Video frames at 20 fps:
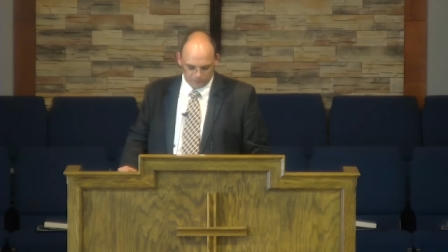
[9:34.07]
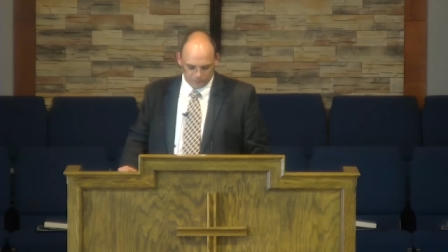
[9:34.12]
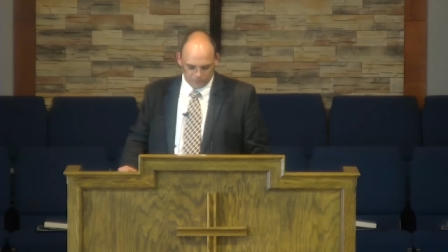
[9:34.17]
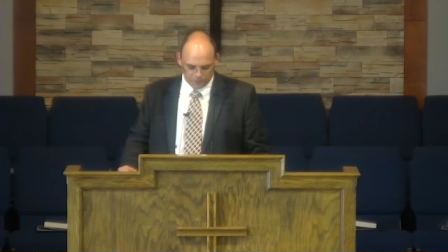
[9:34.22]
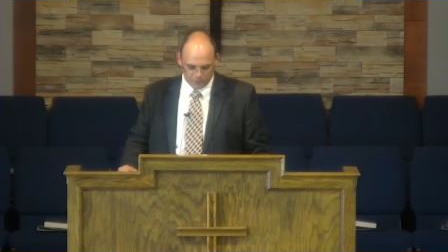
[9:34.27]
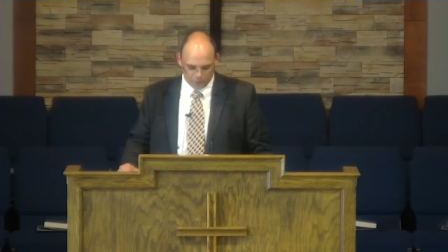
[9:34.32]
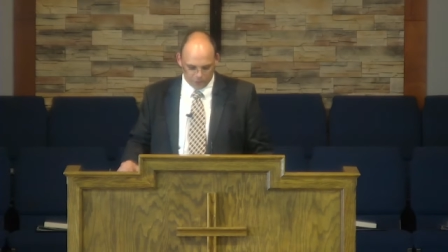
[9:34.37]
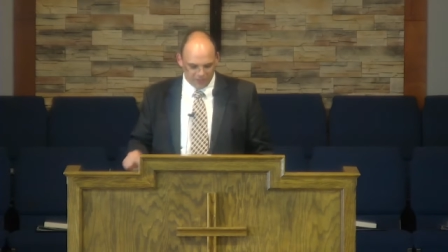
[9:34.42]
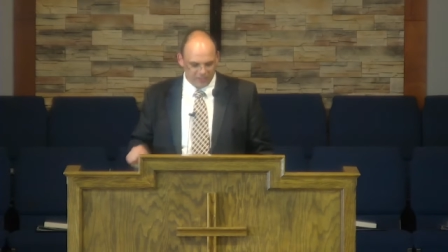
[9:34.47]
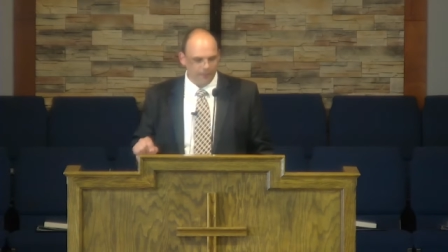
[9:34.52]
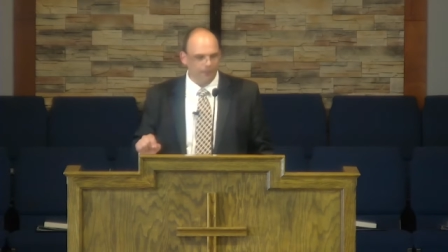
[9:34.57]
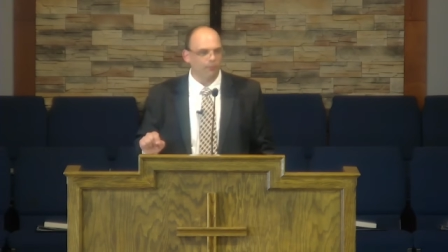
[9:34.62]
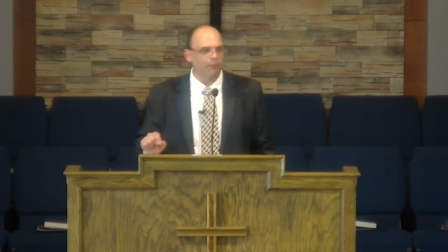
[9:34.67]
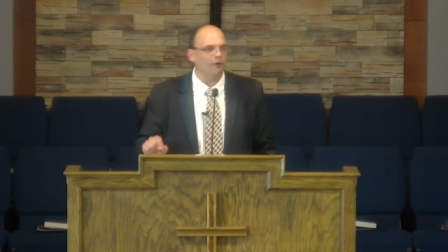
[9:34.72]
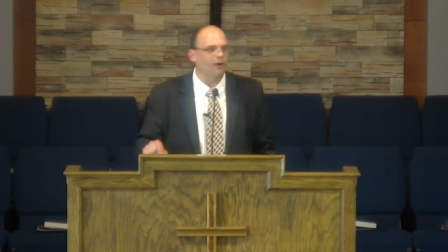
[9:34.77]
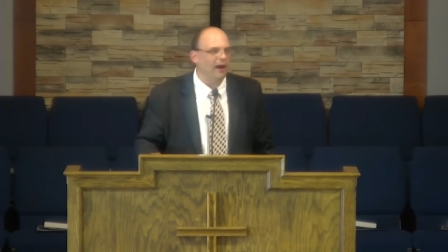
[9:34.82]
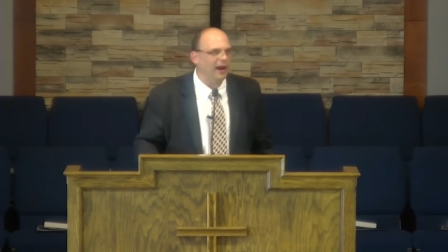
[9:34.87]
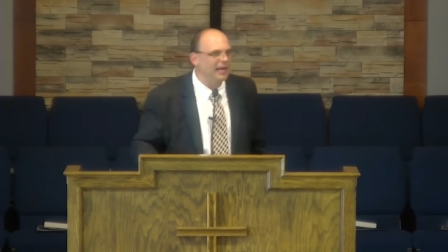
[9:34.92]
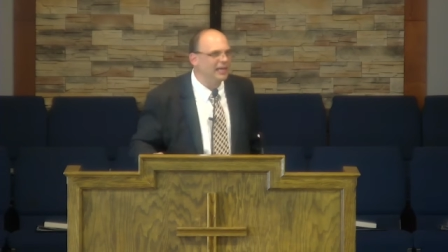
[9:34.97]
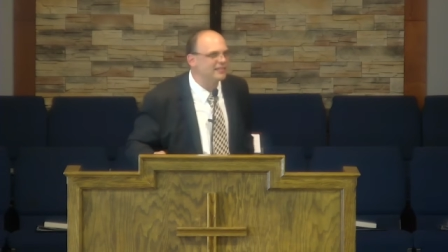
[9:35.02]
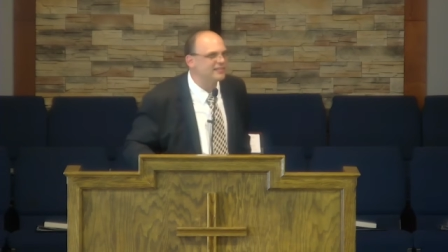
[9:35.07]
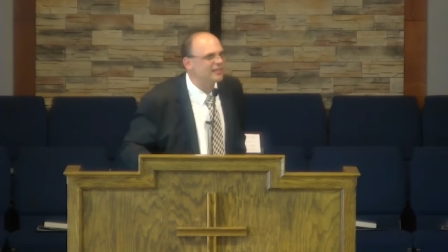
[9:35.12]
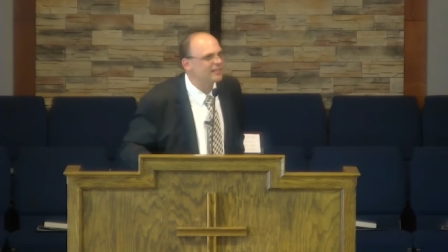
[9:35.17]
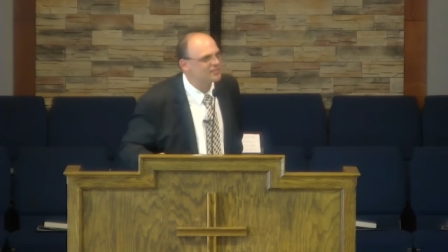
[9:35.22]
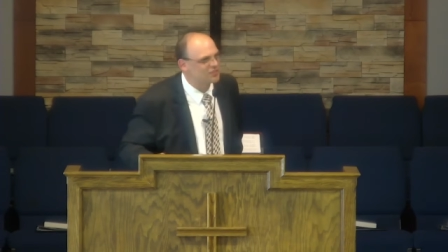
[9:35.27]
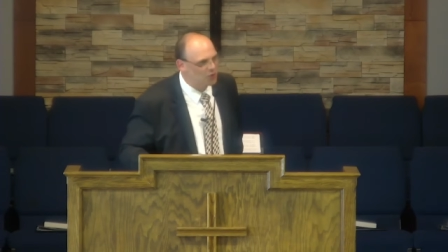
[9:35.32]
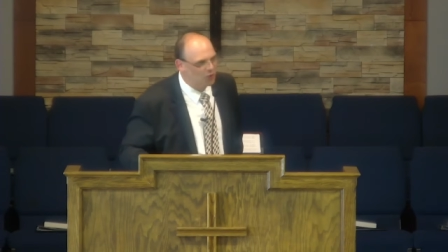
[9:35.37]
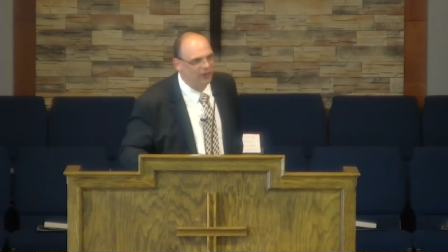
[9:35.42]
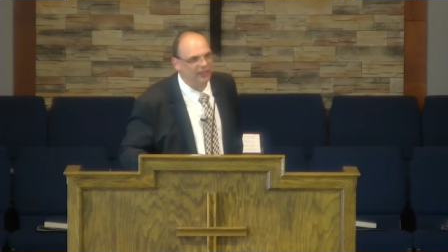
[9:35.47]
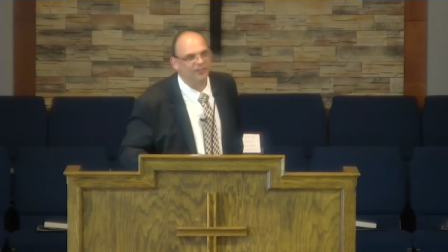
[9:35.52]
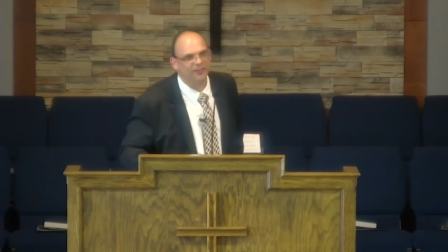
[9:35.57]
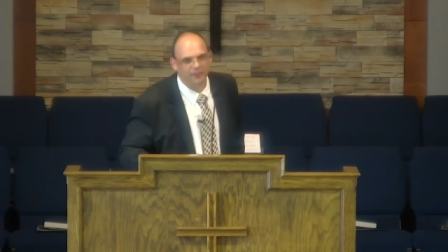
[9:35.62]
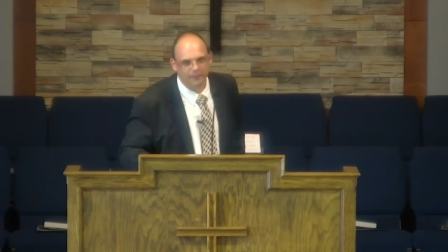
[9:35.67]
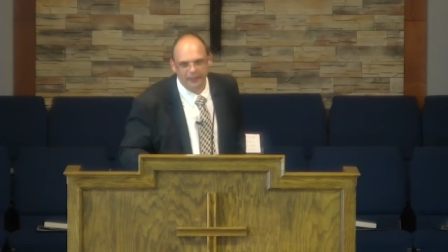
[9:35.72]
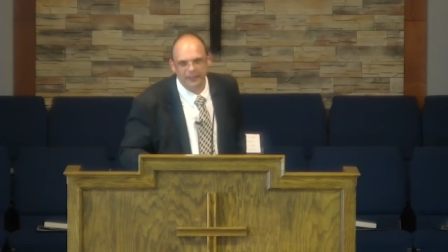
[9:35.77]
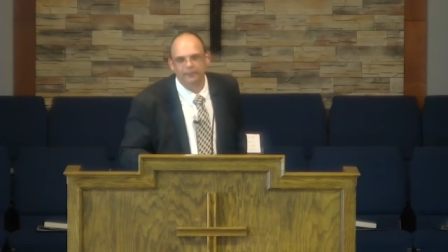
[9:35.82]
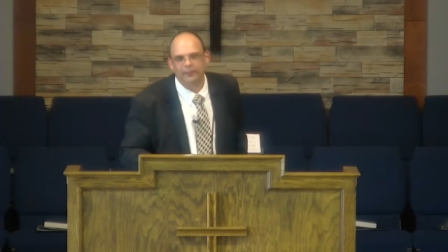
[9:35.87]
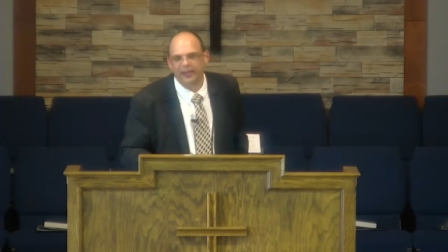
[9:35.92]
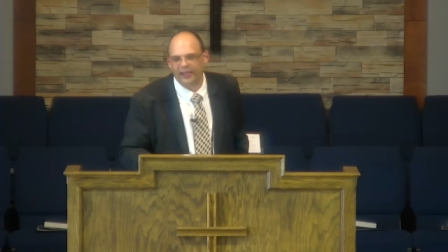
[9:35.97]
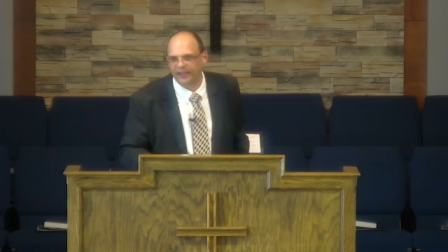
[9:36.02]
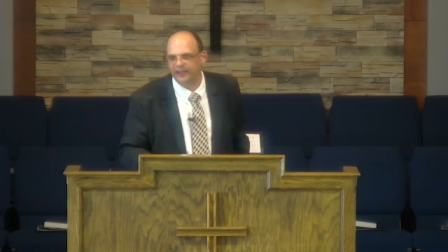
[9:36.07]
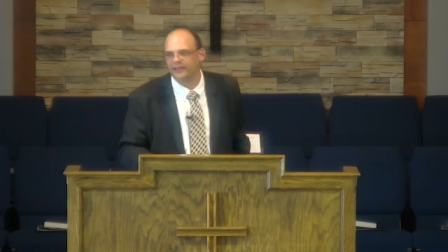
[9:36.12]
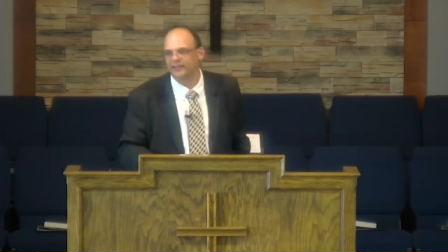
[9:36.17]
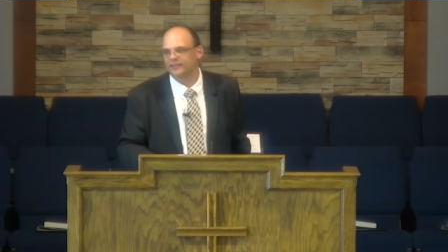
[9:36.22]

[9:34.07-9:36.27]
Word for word: There is a price that's going to be paid.